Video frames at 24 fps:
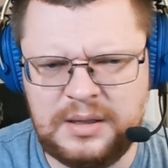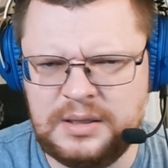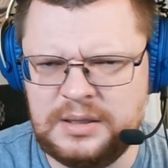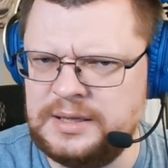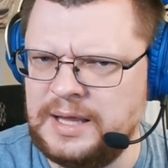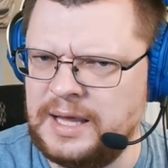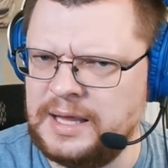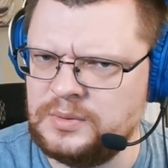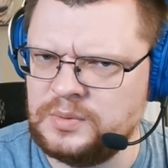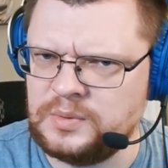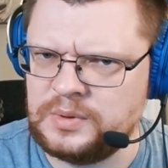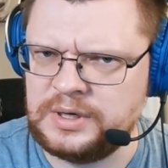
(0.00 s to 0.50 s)

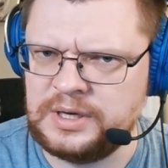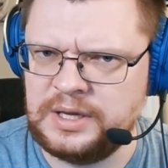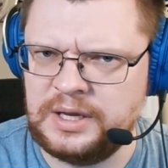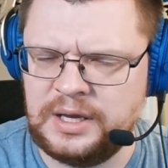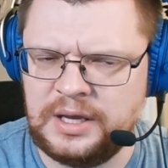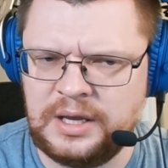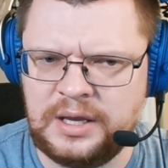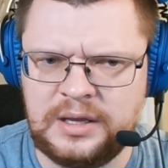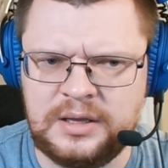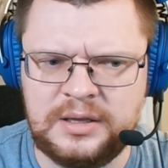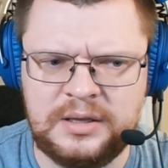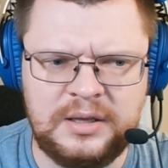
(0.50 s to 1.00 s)

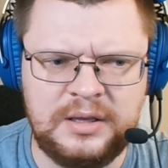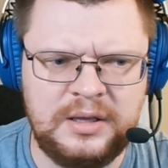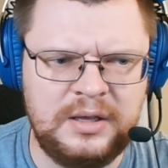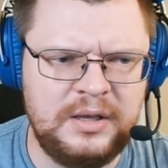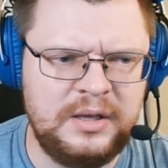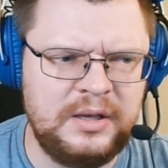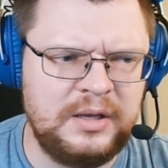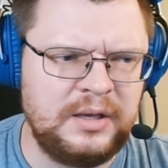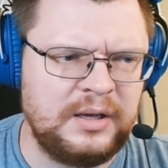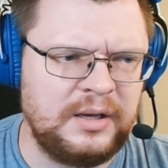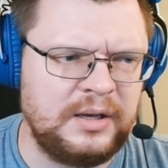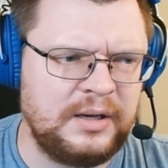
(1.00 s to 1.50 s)
networking
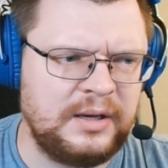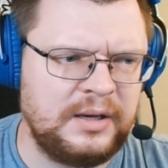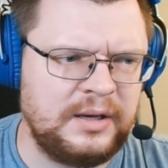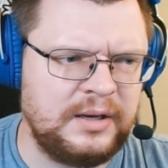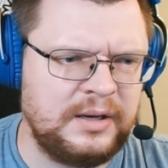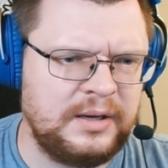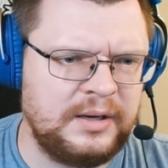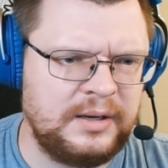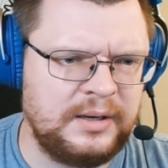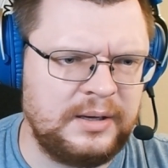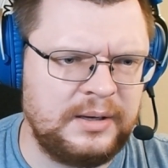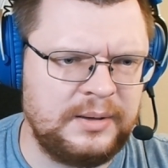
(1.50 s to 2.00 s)

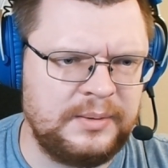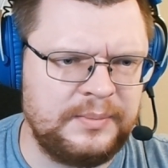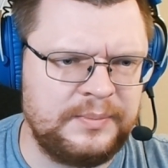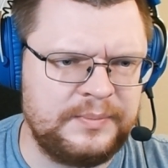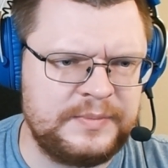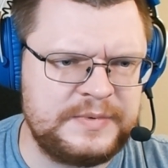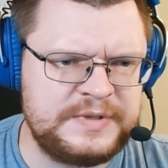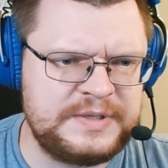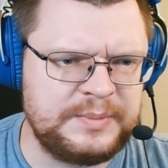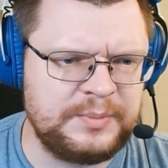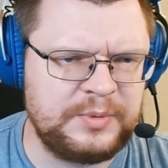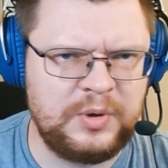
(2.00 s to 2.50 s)
uh,
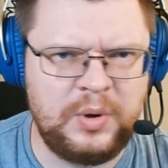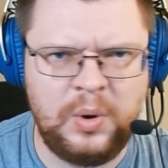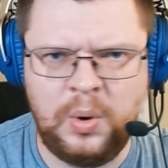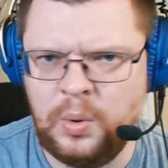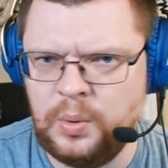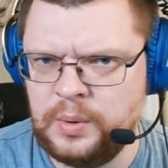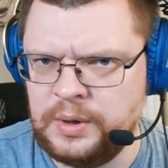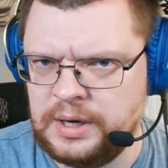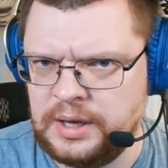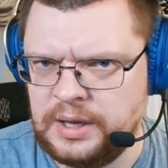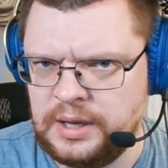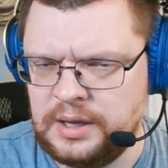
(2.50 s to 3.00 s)
some
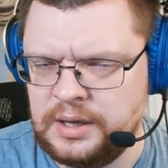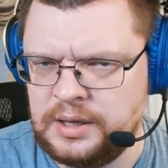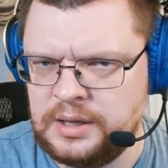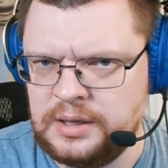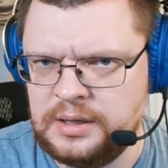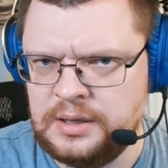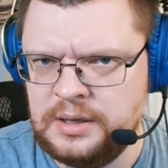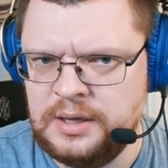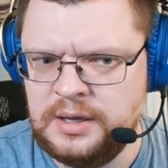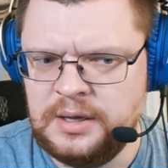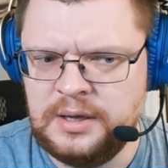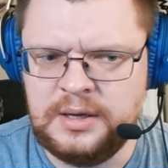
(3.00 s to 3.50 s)

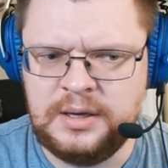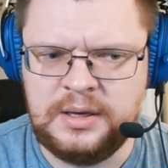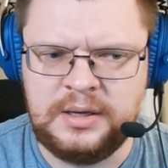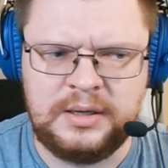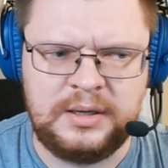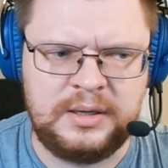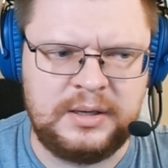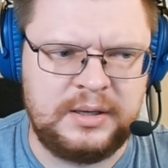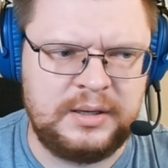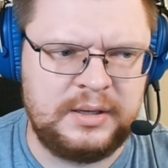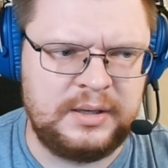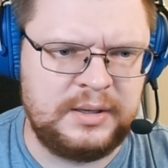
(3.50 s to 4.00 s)
coding
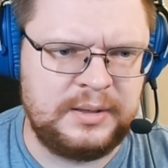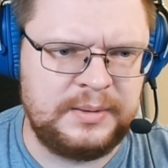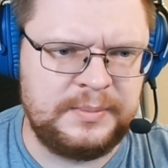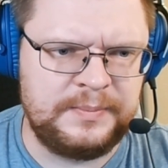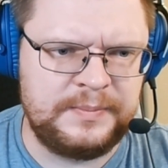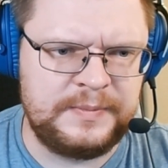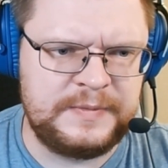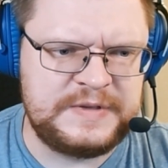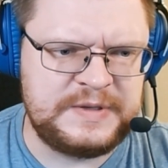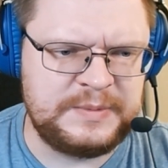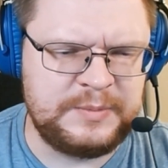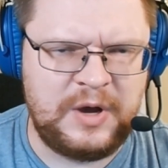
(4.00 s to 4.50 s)
uh,
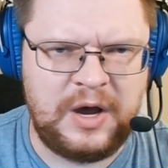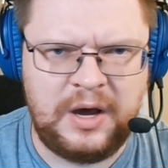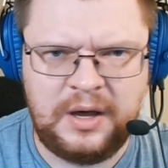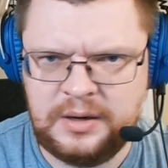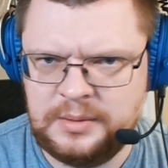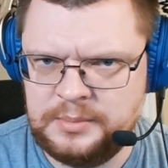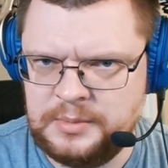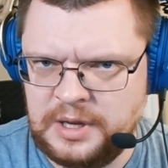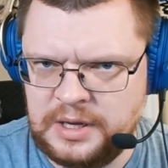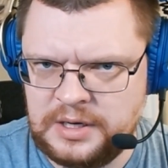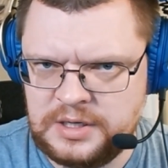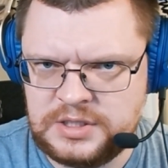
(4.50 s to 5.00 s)
some
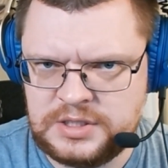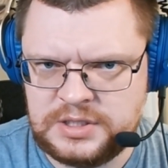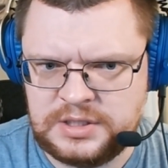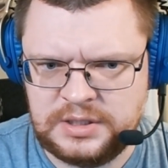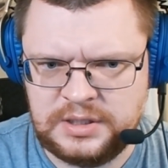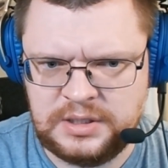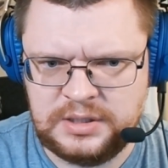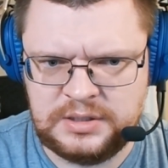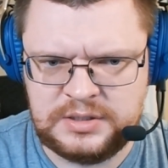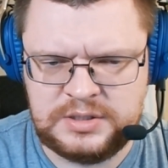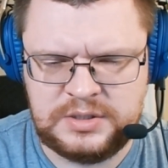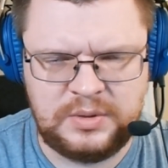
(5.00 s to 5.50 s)

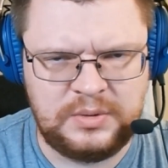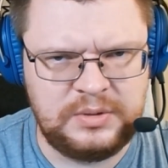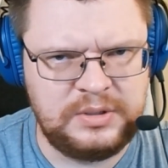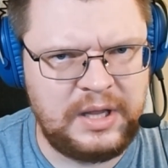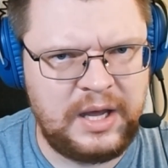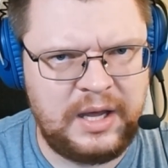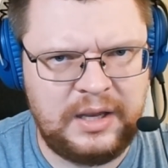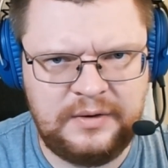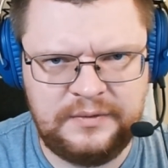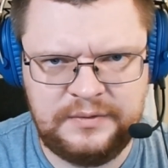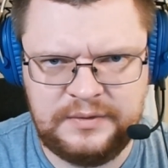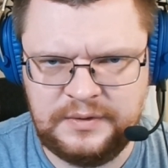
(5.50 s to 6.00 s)
automation so a
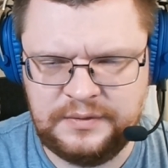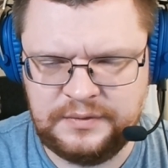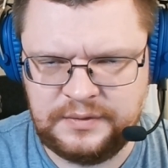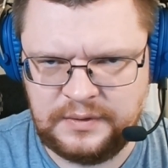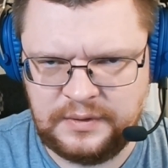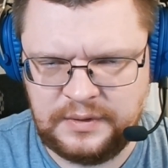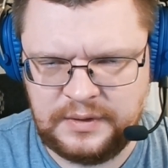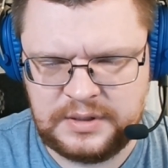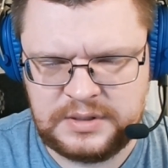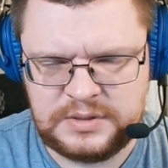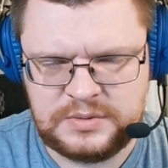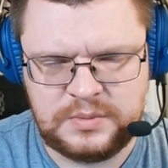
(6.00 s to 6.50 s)
lot of
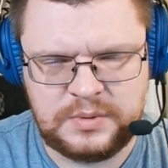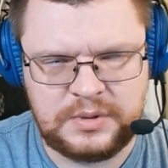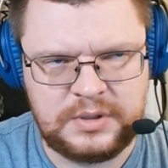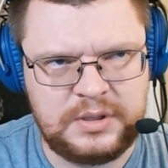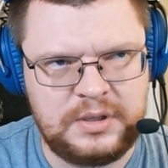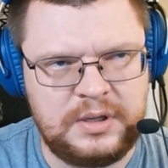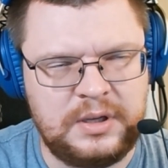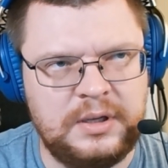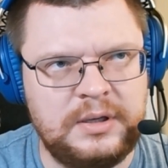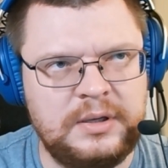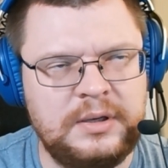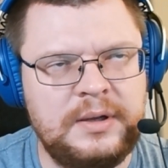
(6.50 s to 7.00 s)
different things were
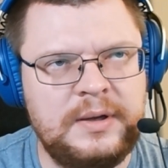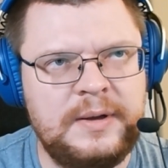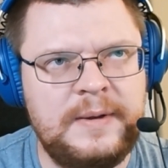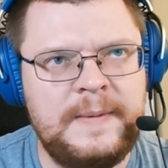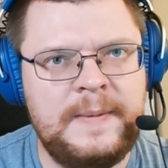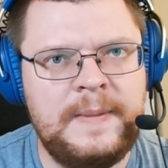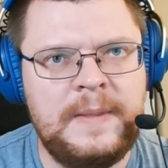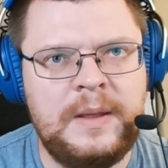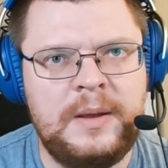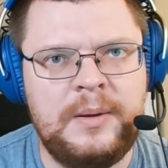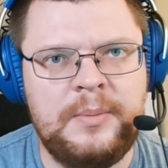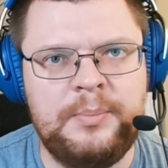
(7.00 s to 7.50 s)
done
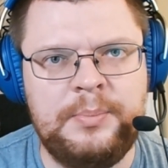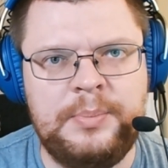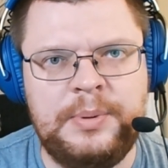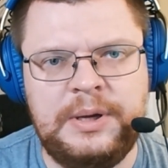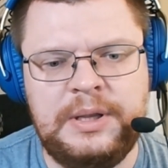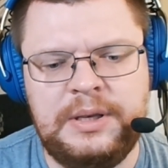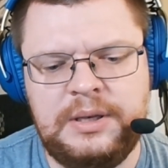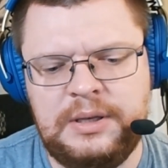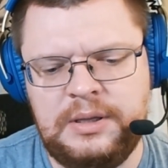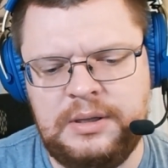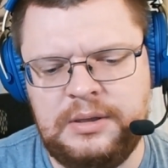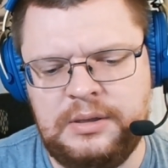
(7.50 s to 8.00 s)

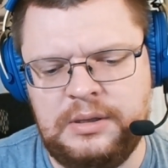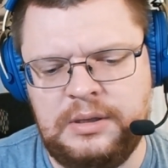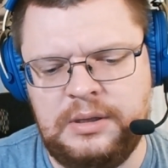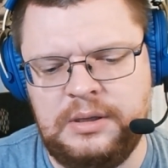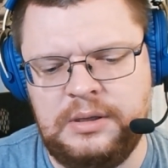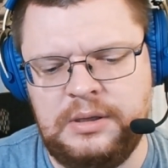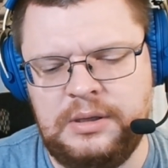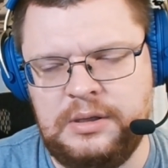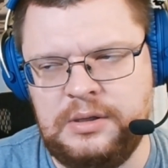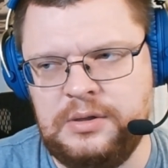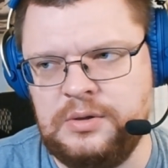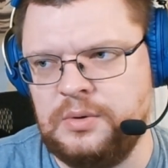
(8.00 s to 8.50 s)
but
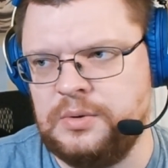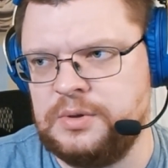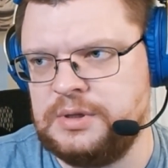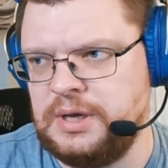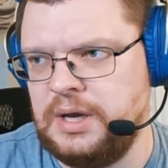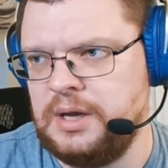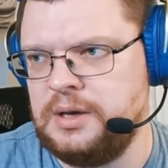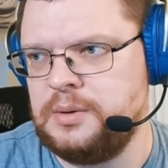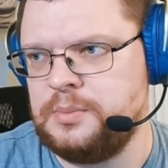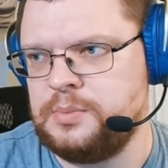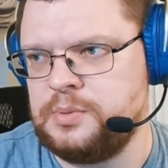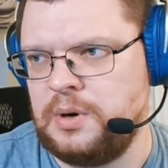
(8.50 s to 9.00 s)
you know it
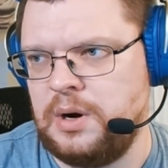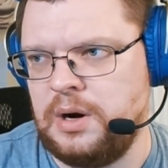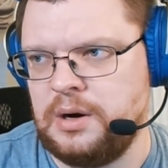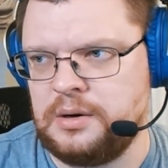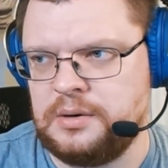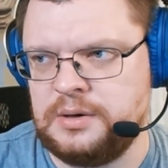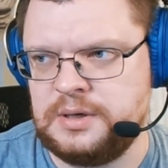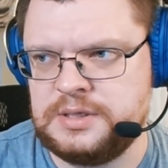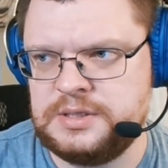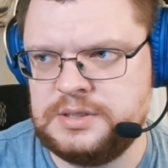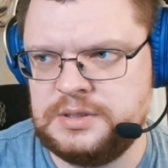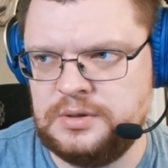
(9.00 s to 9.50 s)
kind of
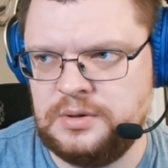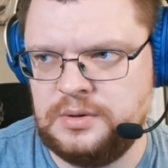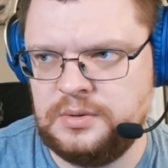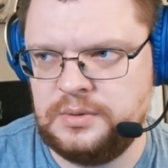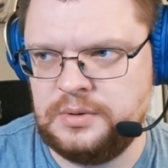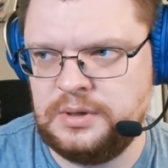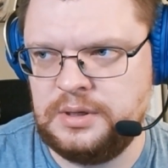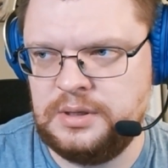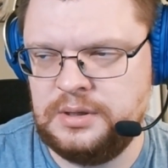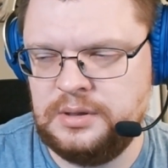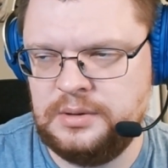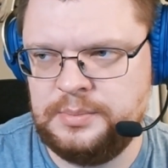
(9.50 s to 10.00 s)
progressed so
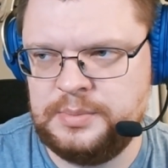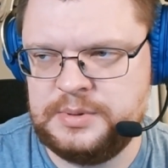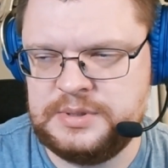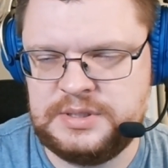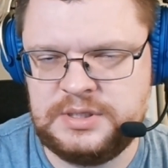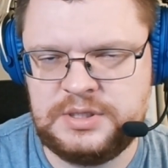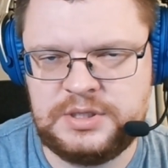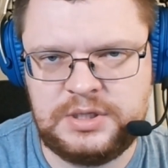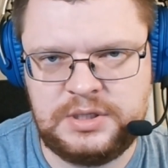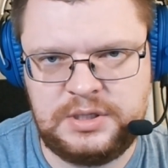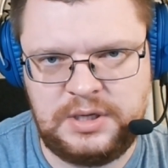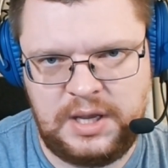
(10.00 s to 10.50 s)
in the
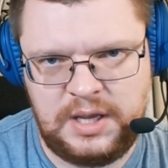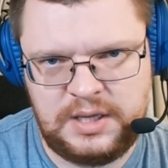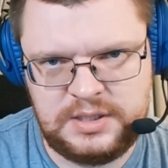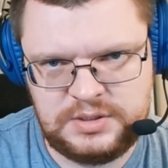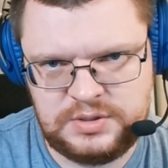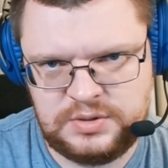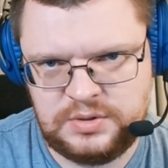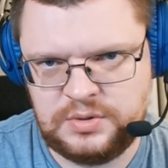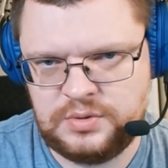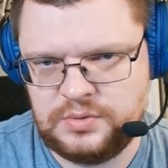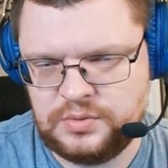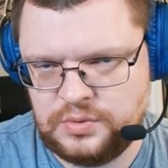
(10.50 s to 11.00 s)
position
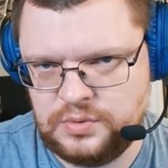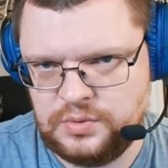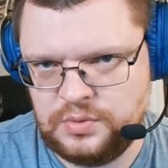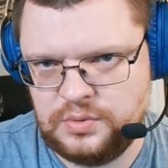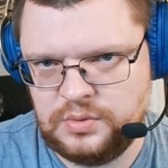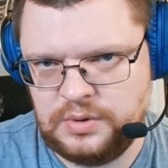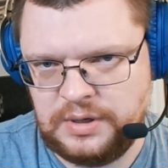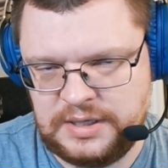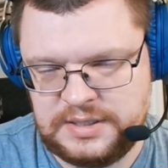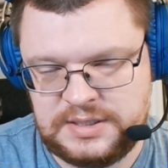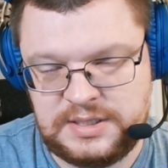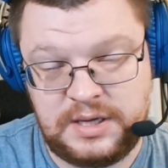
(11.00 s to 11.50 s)
as you
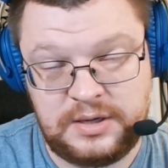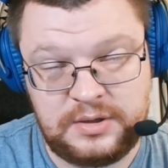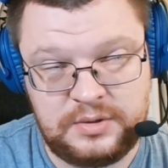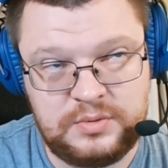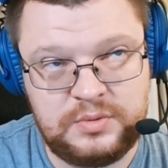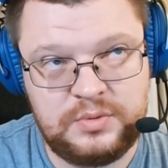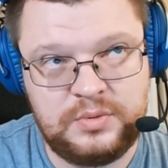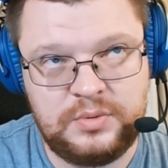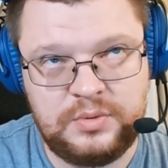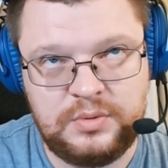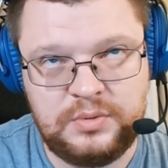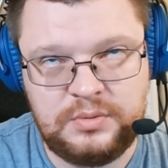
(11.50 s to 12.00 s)
grew as i
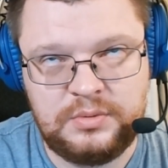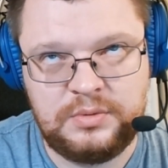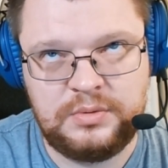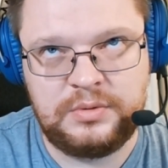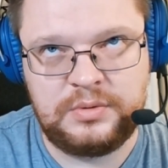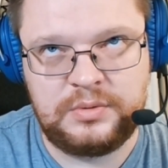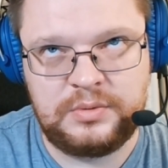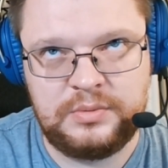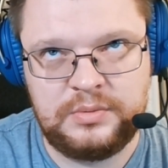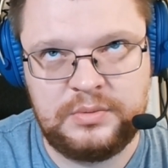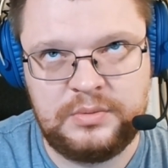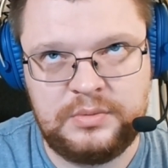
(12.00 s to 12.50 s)
grew
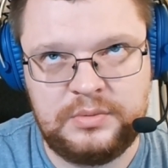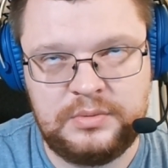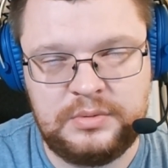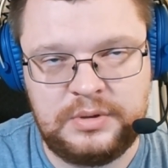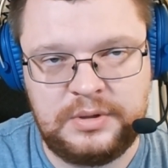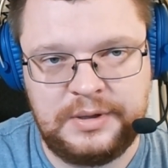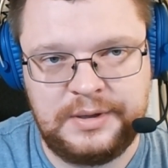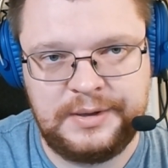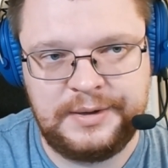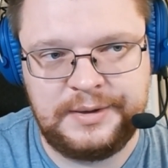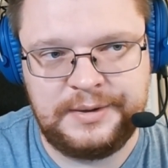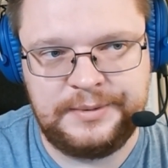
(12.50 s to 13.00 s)
through
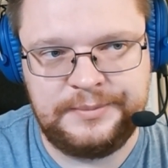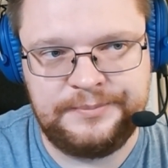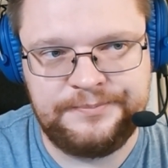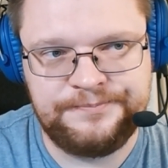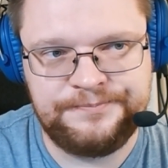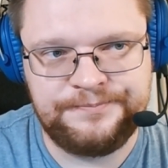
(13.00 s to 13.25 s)
uh,